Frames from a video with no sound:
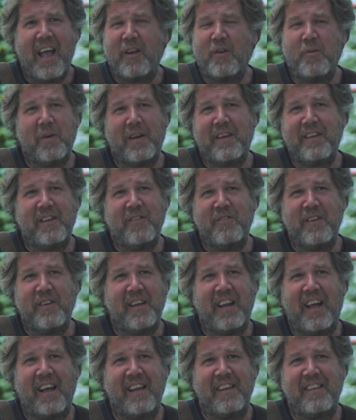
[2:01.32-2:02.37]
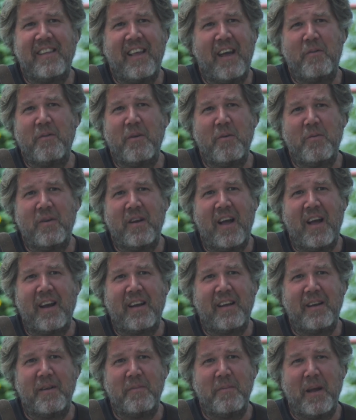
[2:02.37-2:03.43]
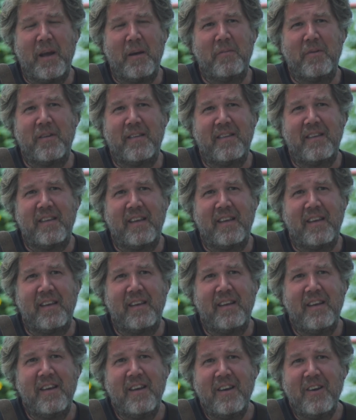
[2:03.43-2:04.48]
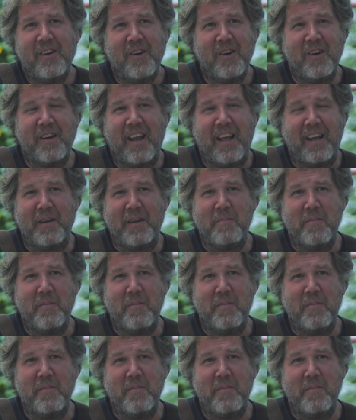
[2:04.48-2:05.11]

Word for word: and quickly realized that we were not gonna be able to earn any